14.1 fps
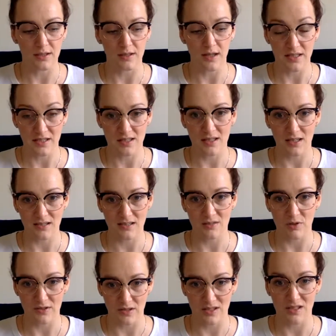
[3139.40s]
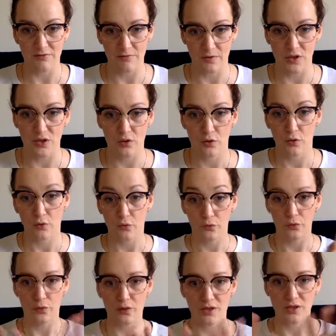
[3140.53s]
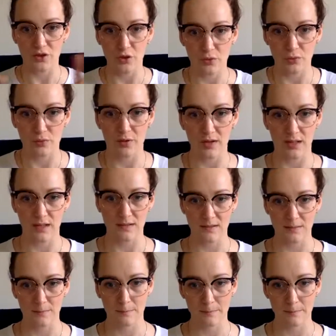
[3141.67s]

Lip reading: ideal customers are different for the two things.